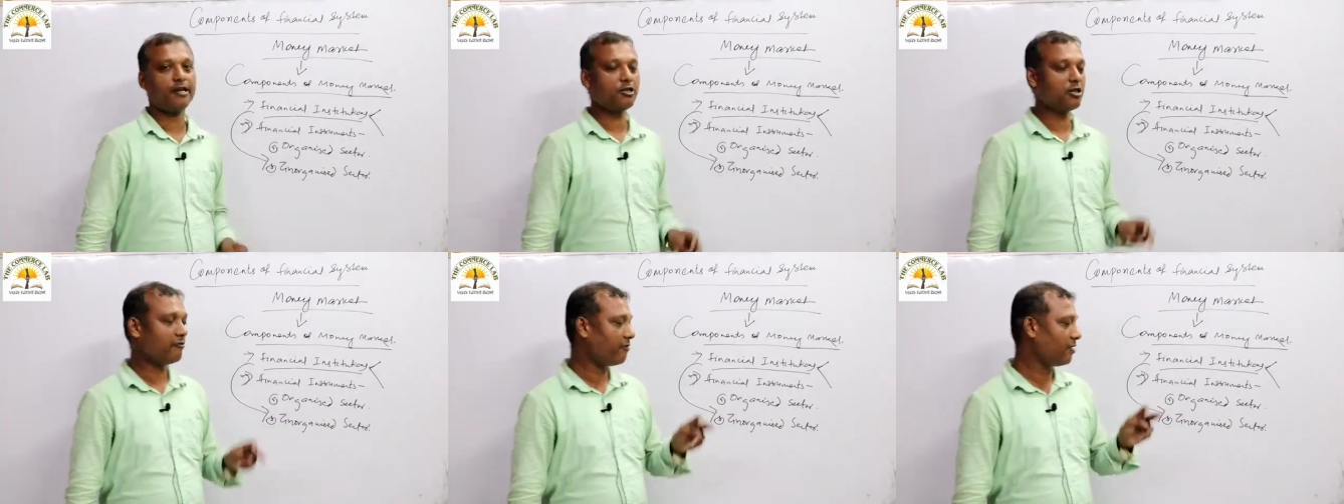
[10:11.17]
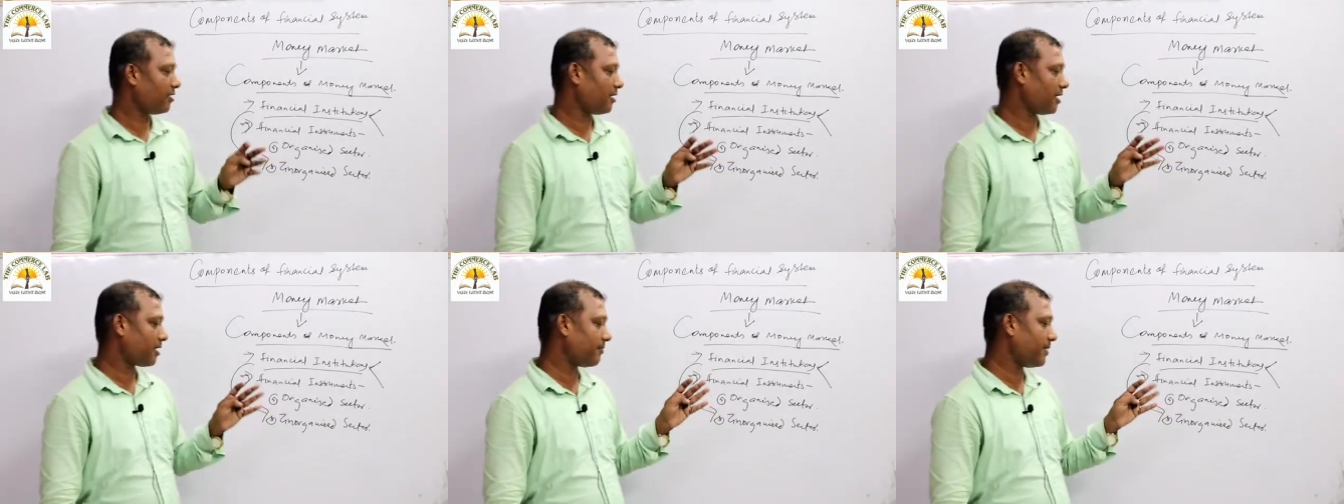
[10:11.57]
First of all,
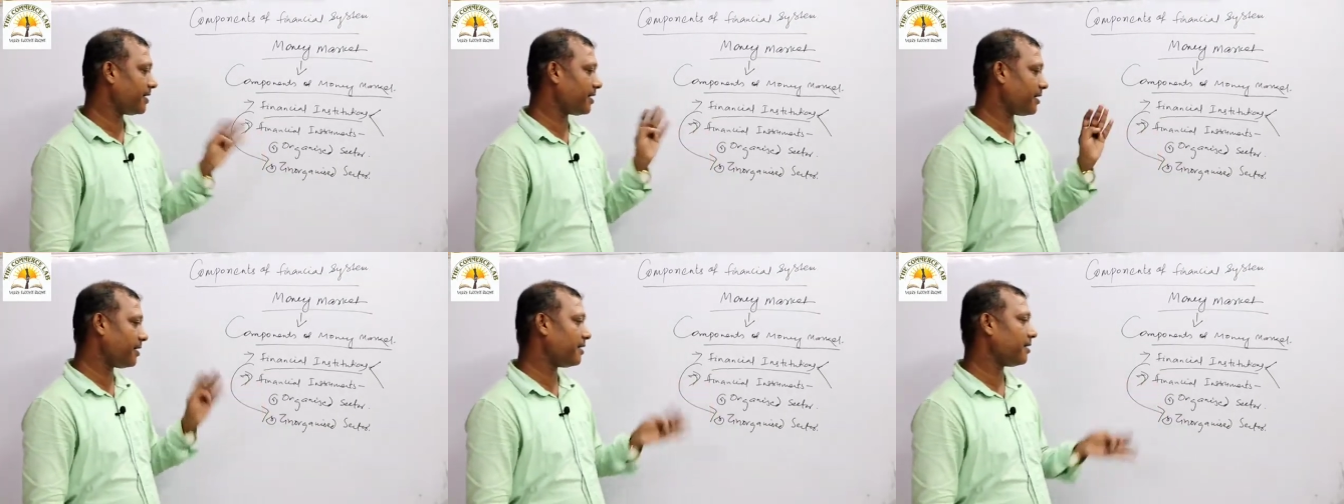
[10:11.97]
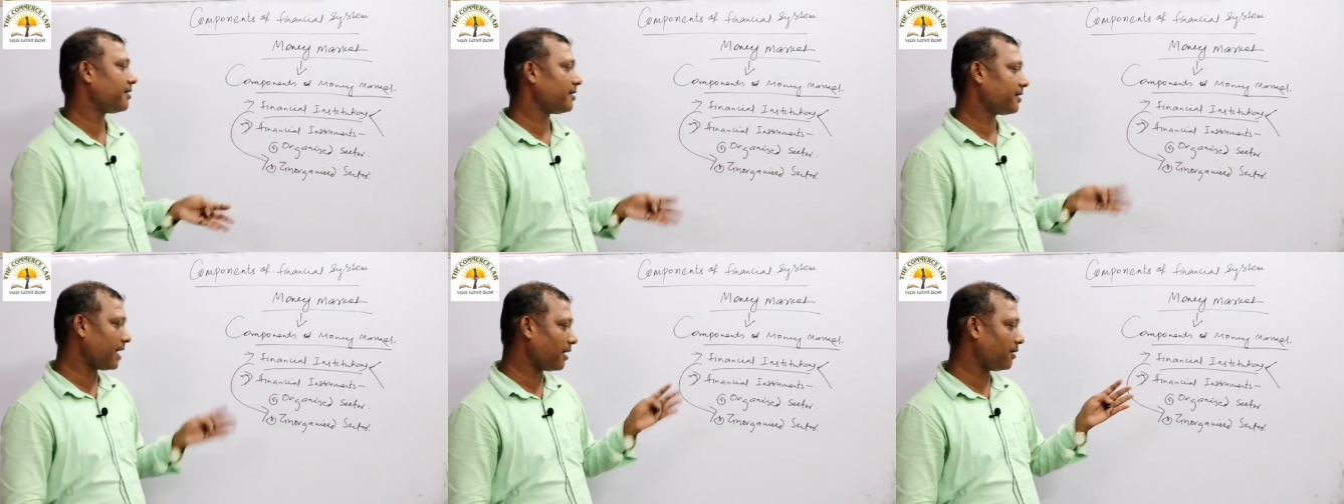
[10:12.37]
let me
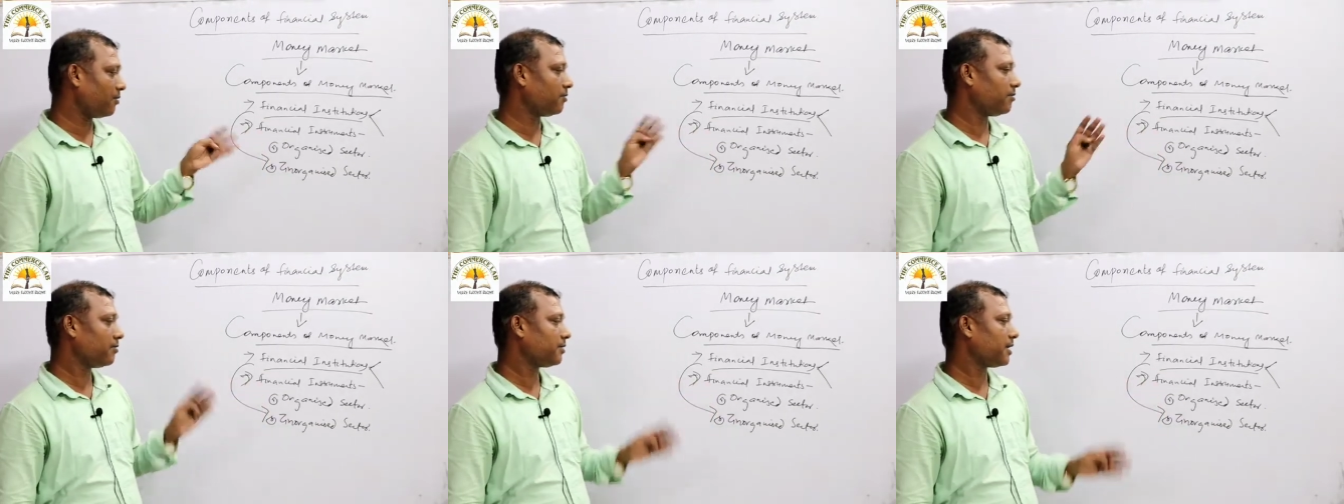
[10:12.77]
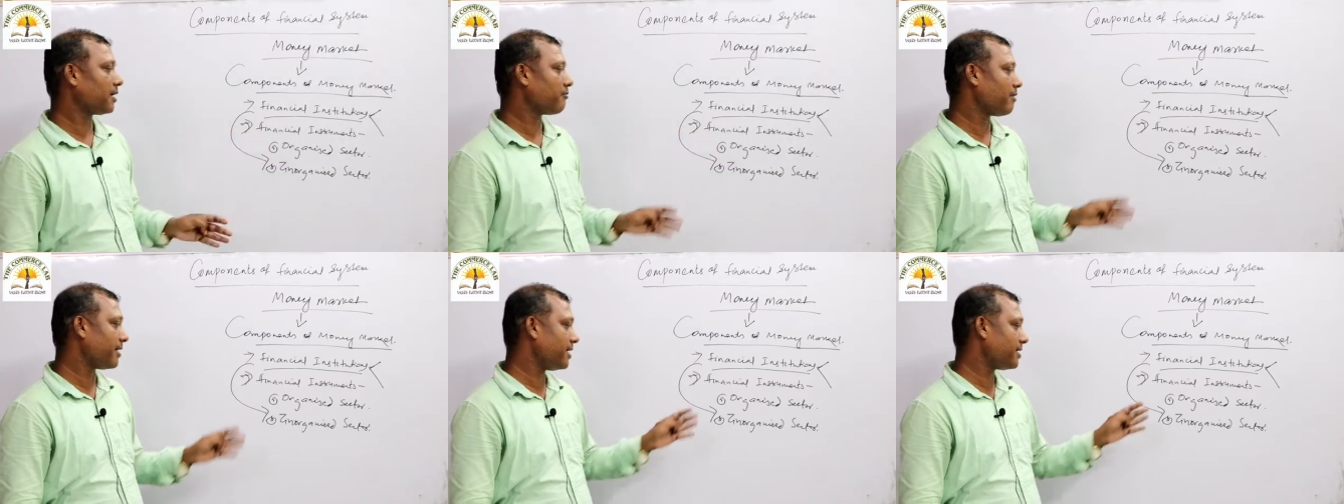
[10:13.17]
tell you
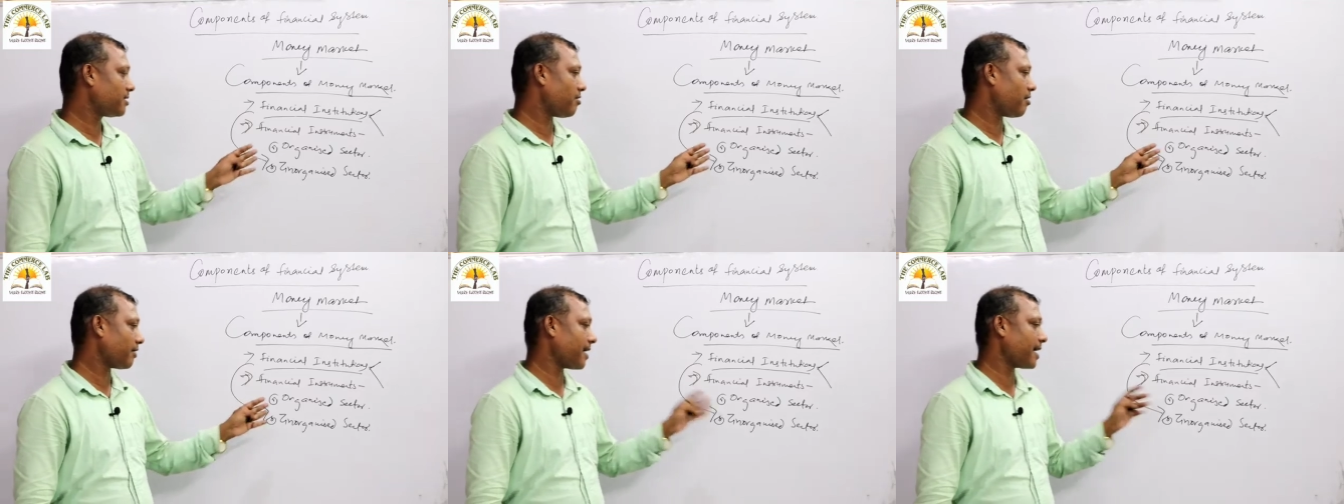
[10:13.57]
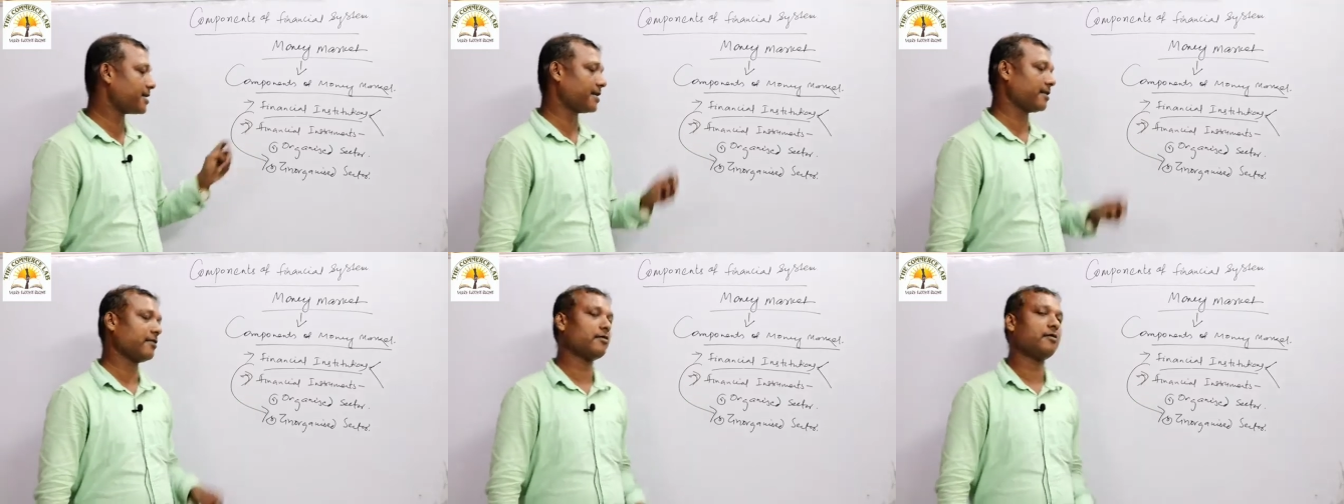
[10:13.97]
that what is
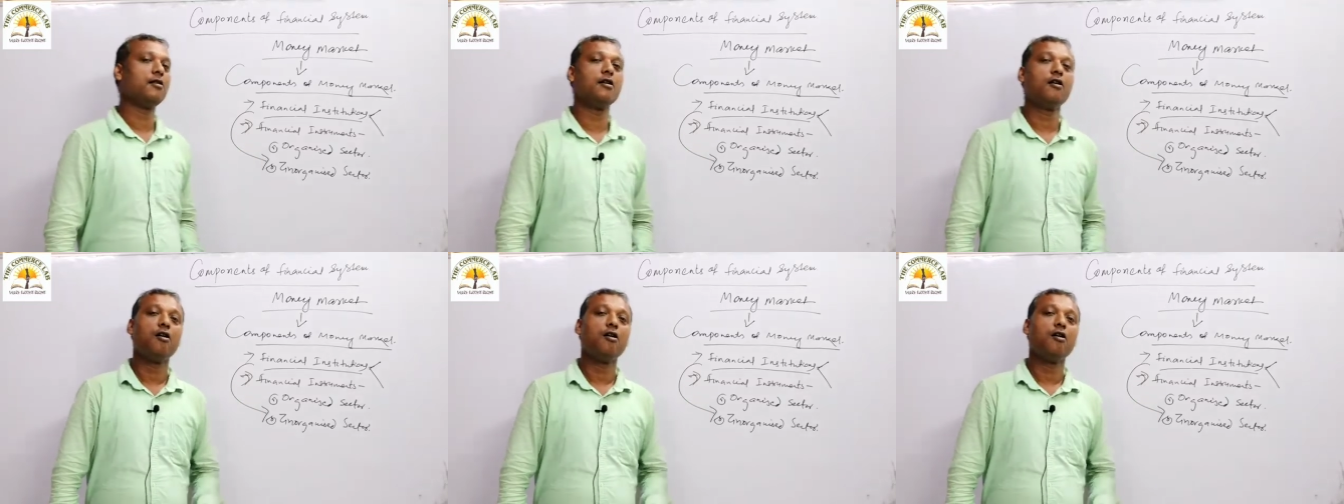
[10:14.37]
organized sector.